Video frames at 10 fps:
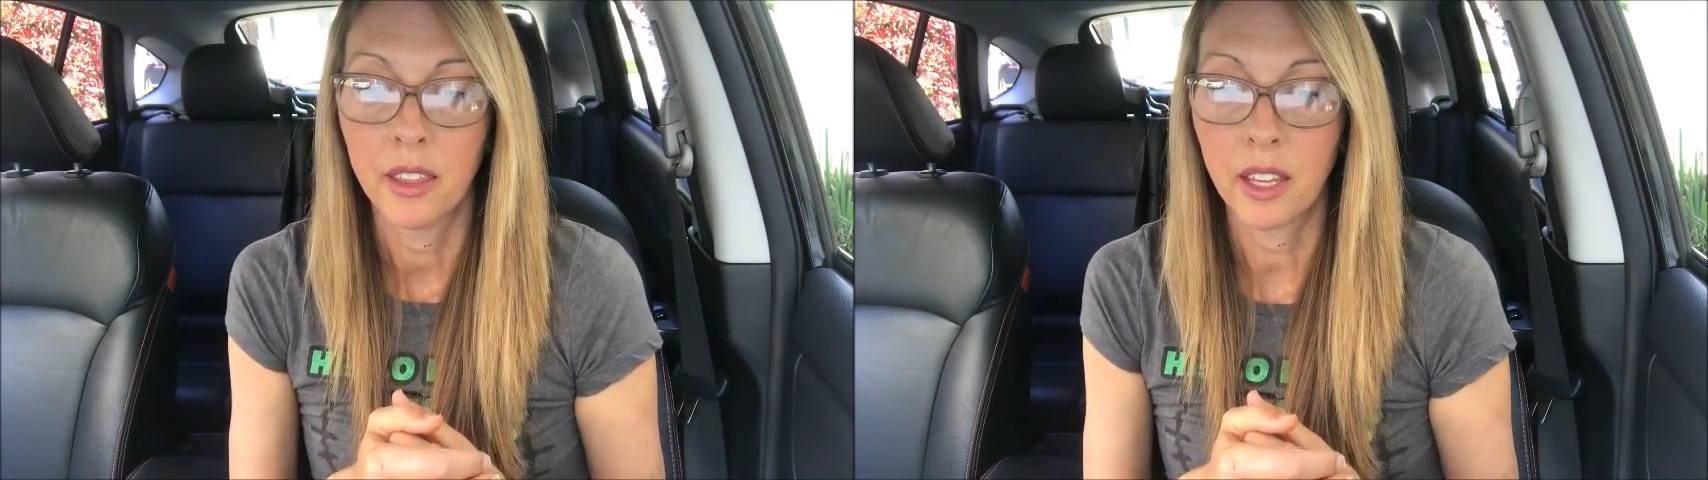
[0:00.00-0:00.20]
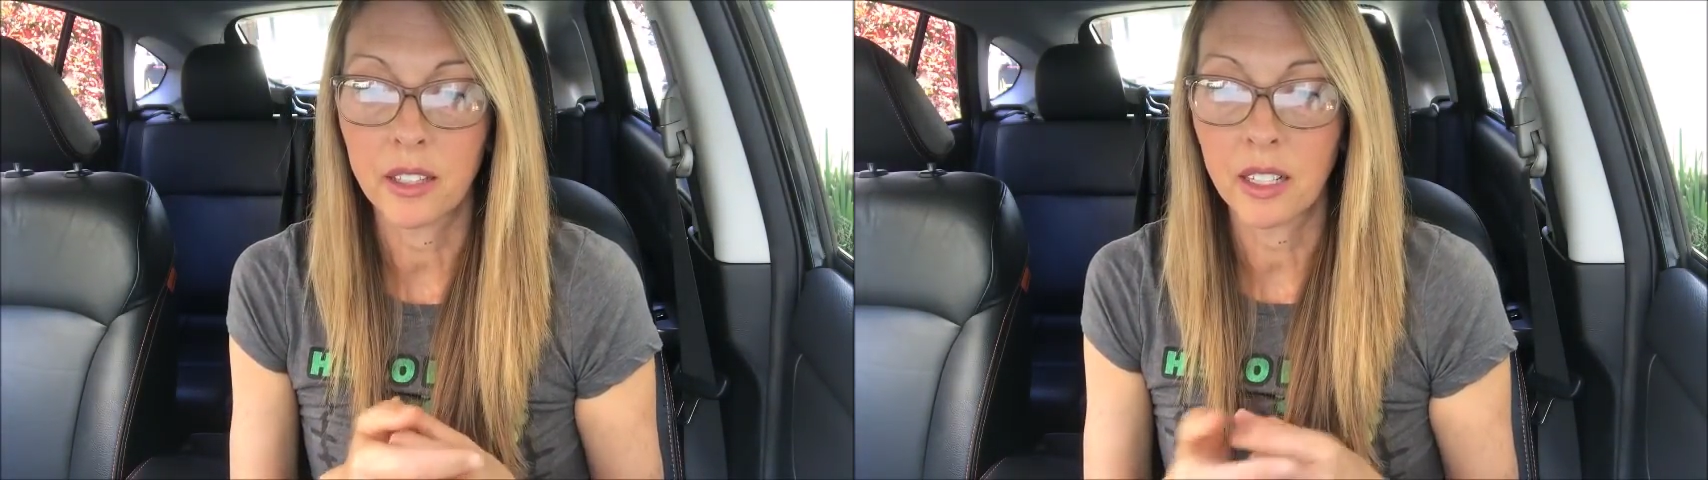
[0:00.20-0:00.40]

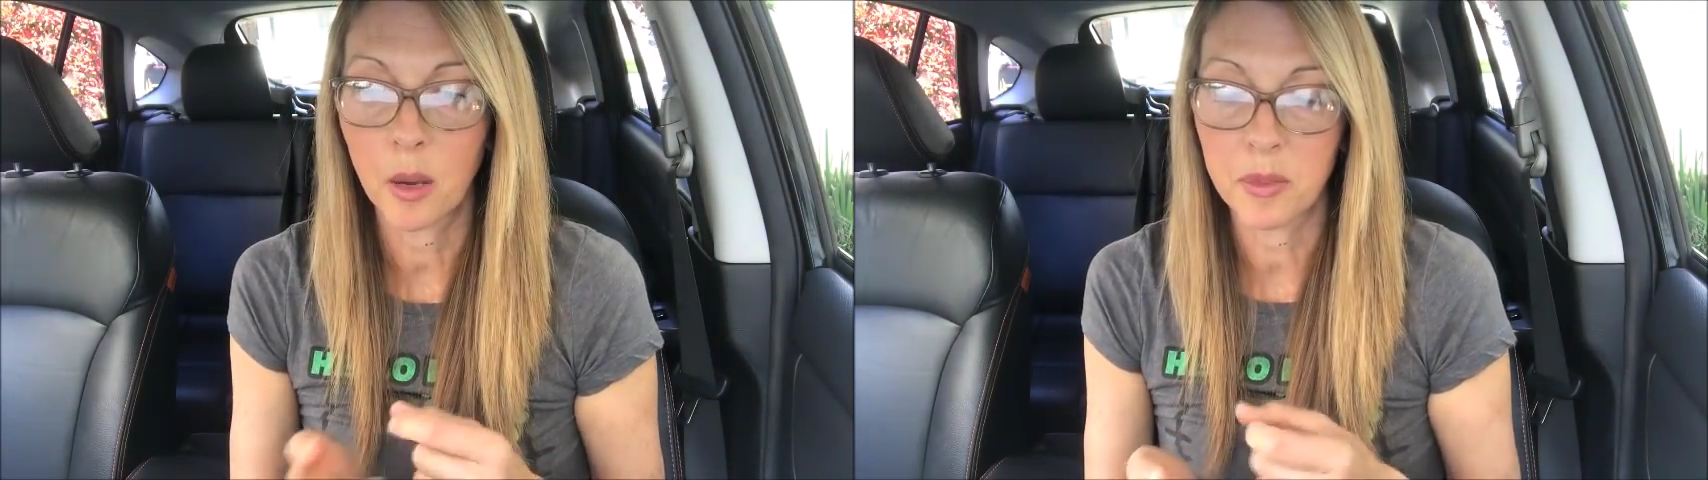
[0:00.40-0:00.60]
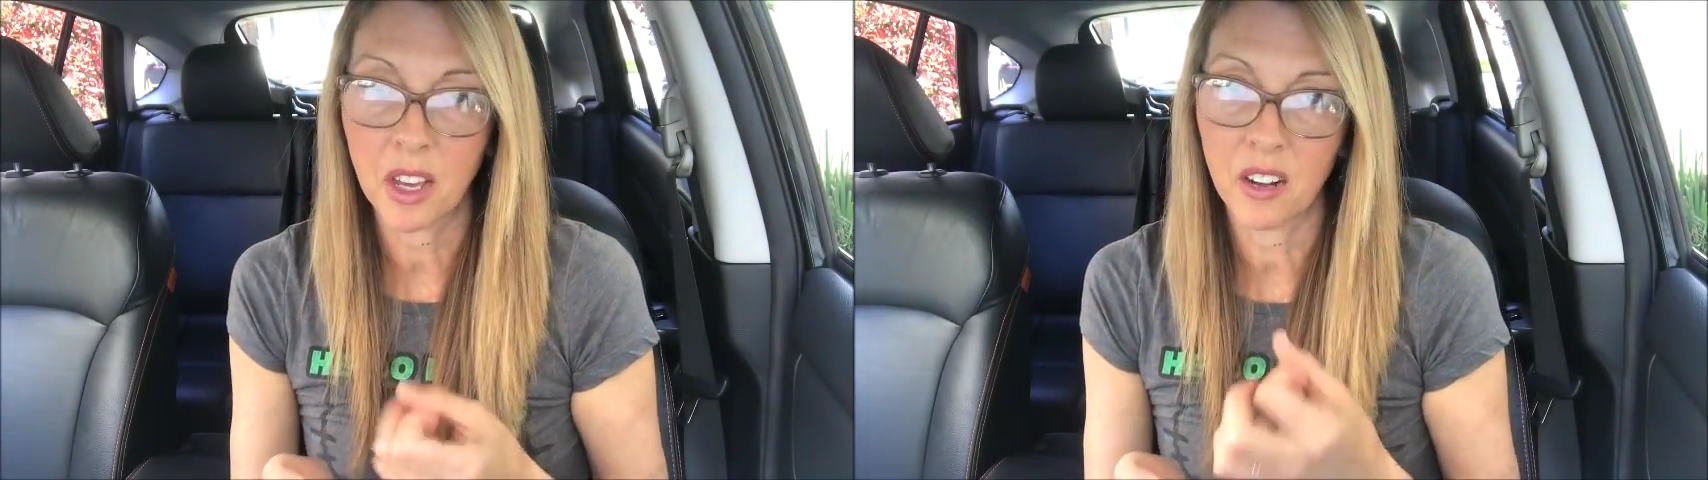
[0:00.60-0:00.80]
that
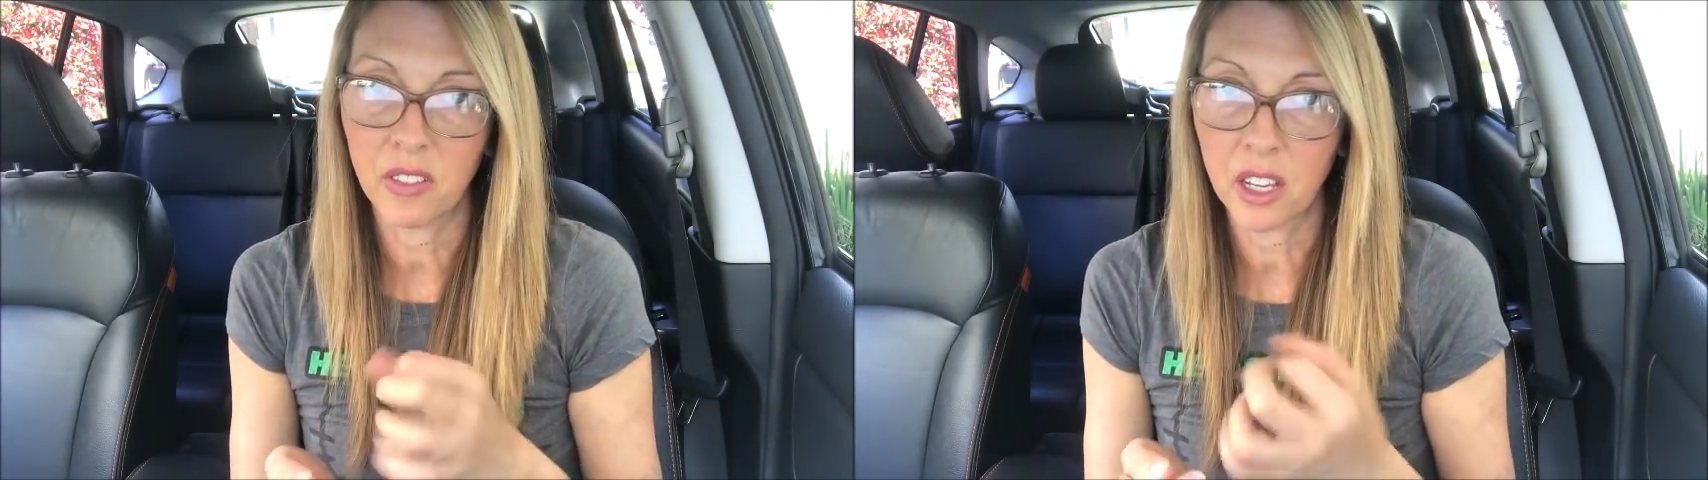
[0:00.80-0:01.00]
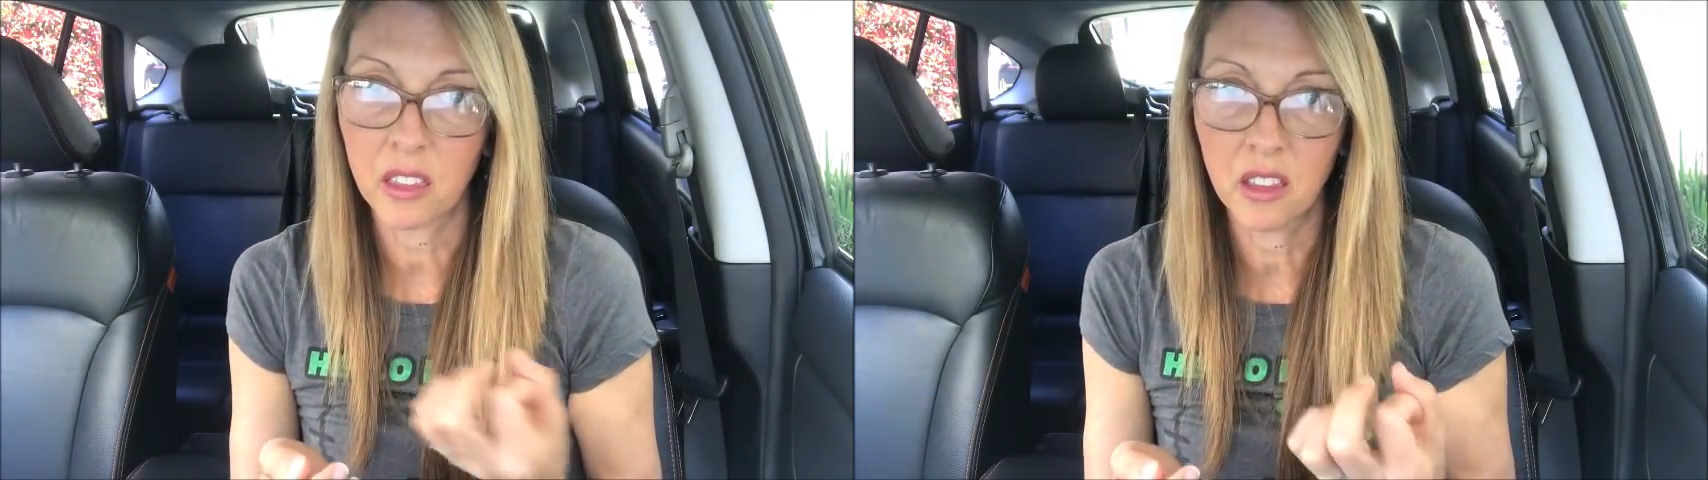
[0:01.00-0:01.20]
comes out
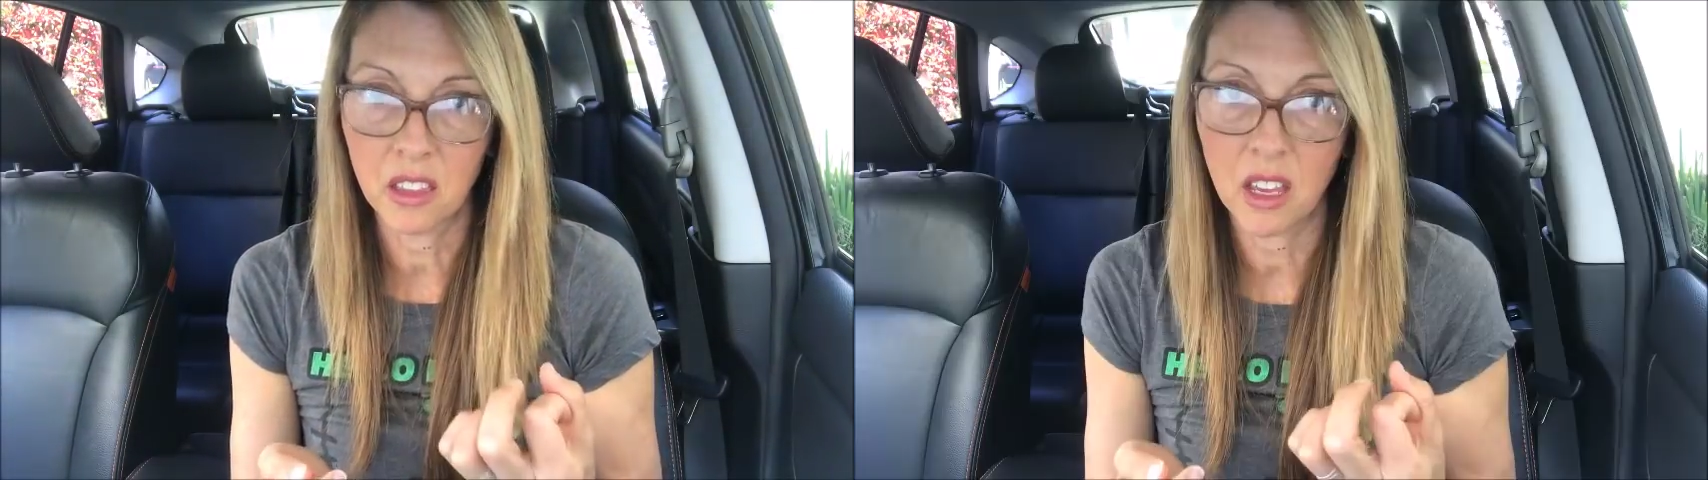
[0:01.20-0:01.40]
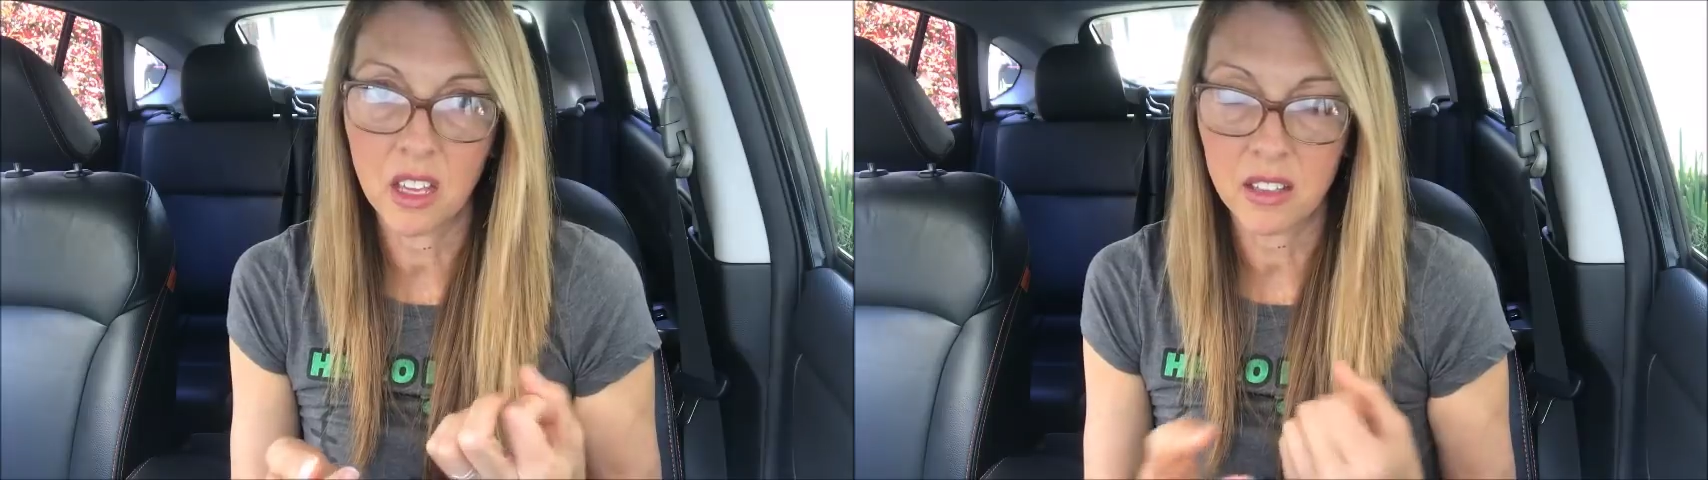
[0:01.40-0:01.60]
of like
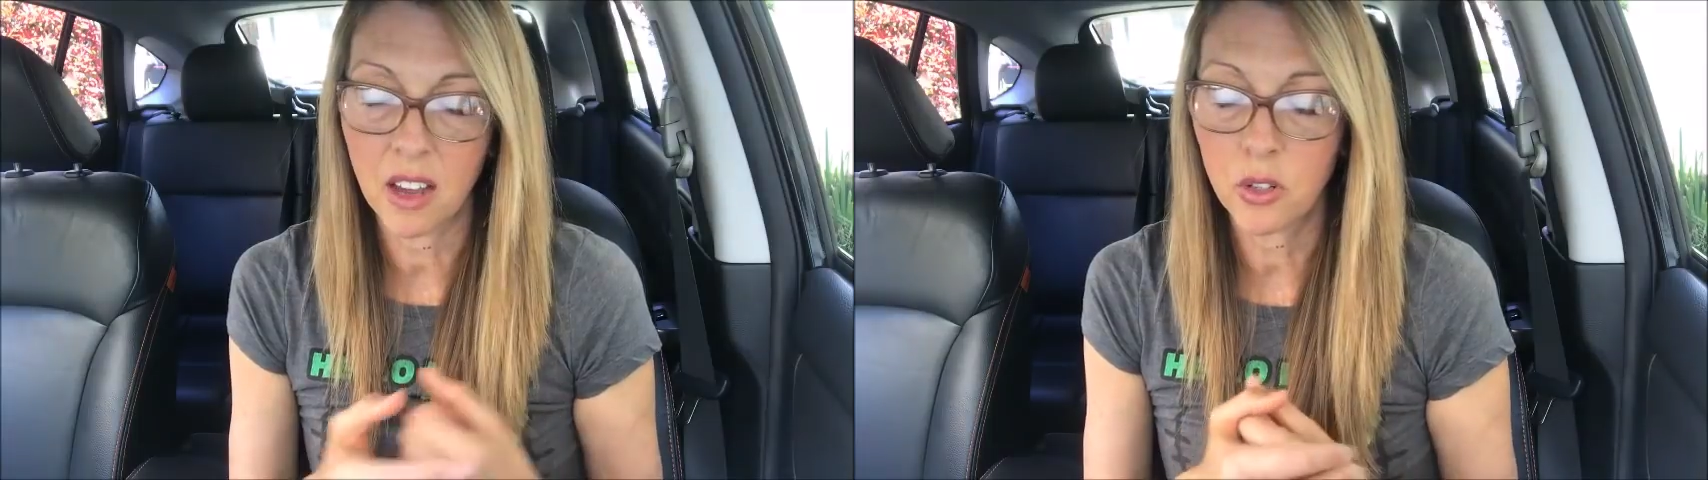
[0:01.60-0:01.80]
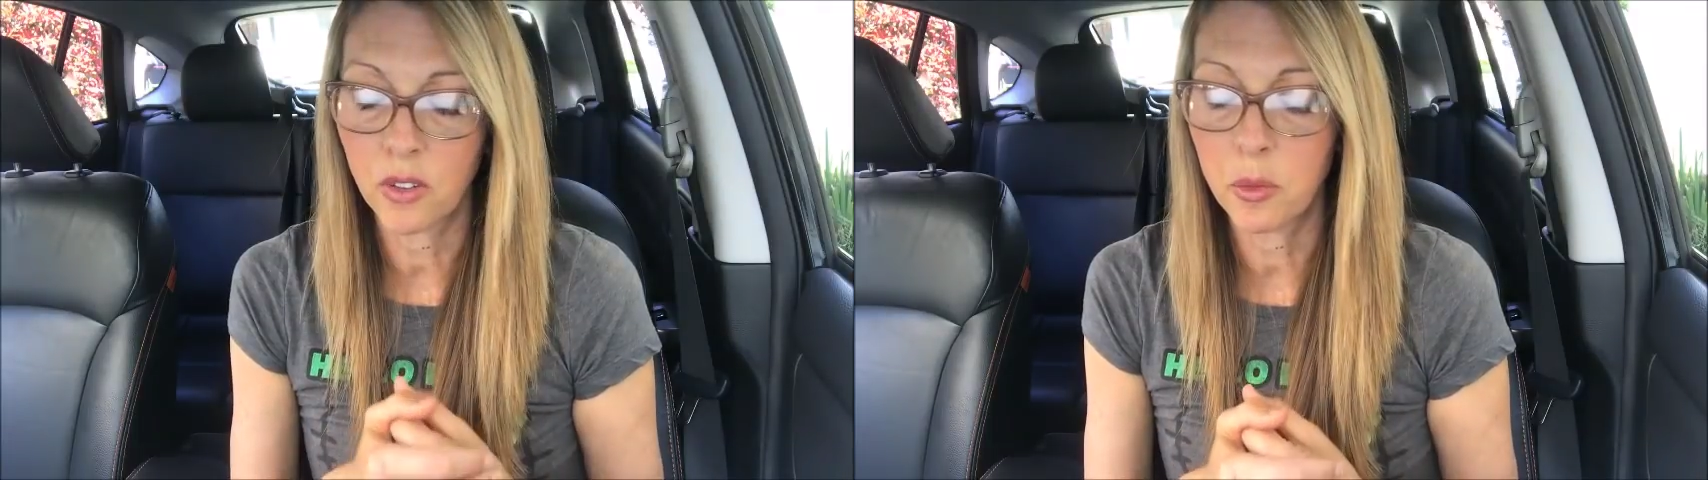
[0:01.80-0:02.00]
the
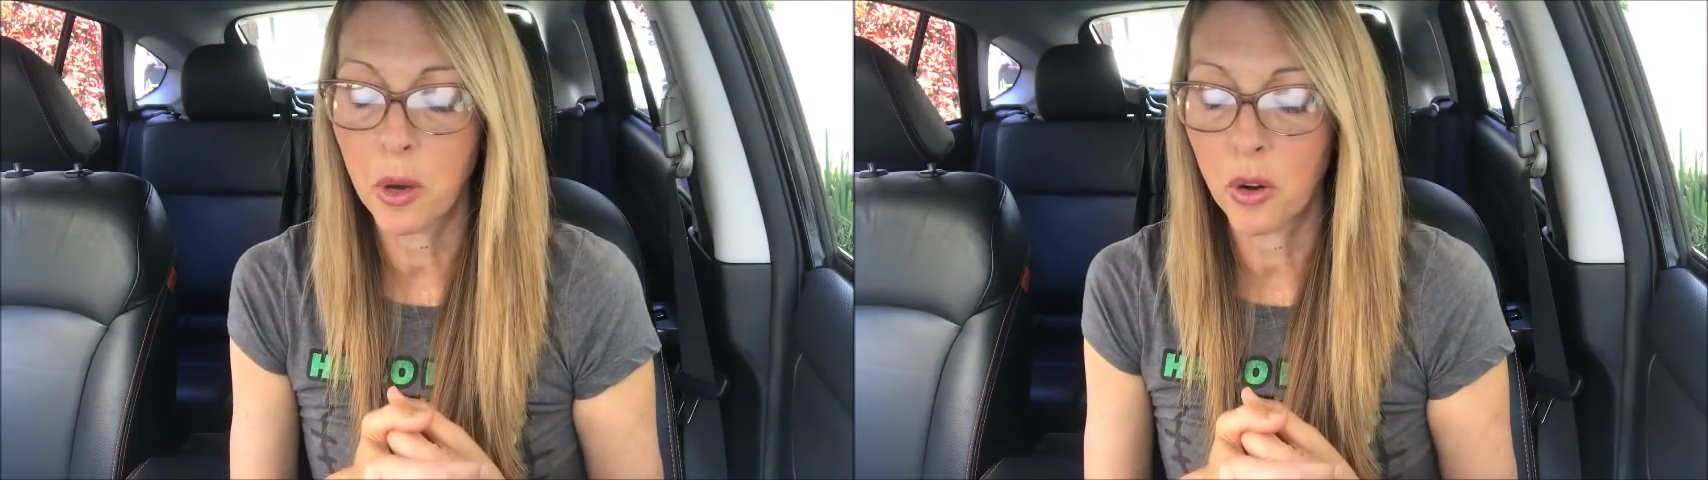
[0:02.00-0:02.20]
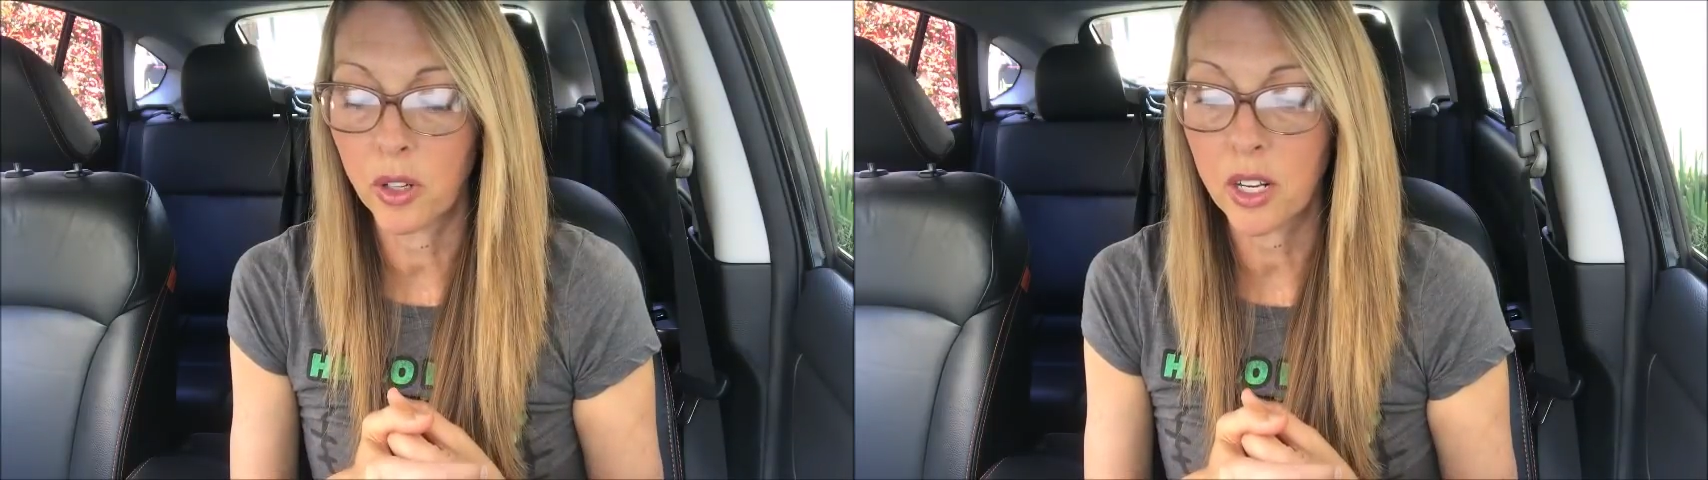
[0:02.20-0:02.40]
center of the bone.